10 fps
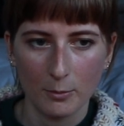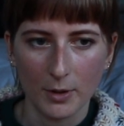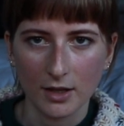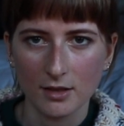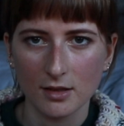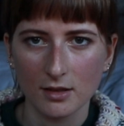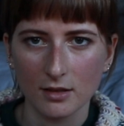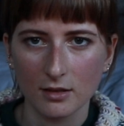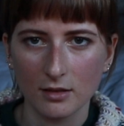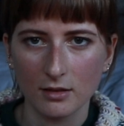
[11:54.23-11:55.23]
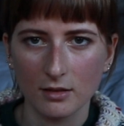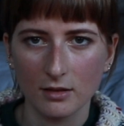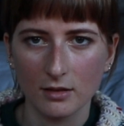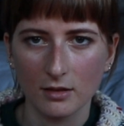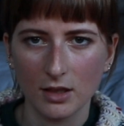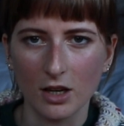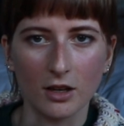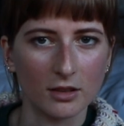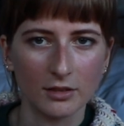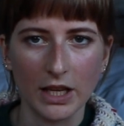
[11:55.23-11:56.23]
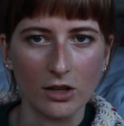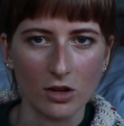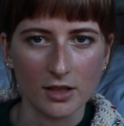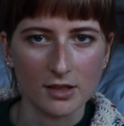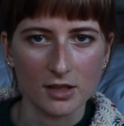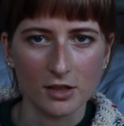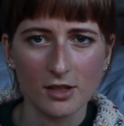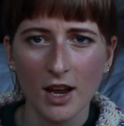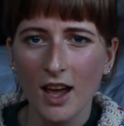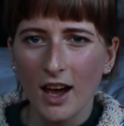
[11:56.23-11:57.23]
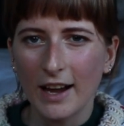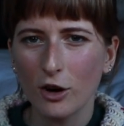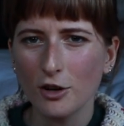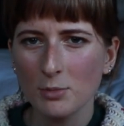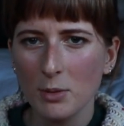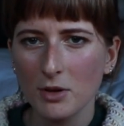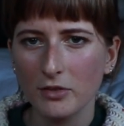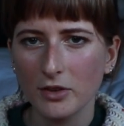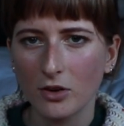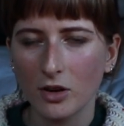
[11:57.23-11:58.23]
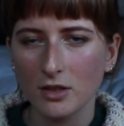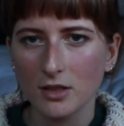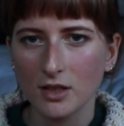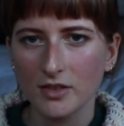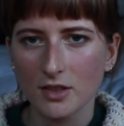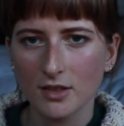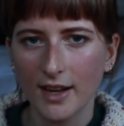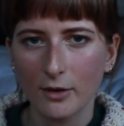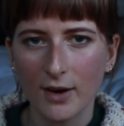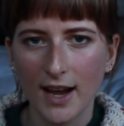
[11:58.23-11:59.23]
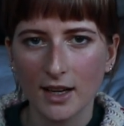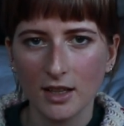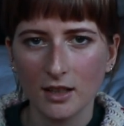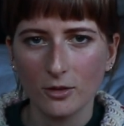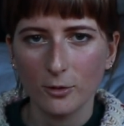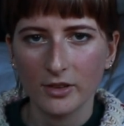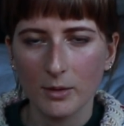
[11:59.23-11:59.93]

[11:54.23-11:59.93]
but yeah, in garter stitch. I can't remember if it's like raglan or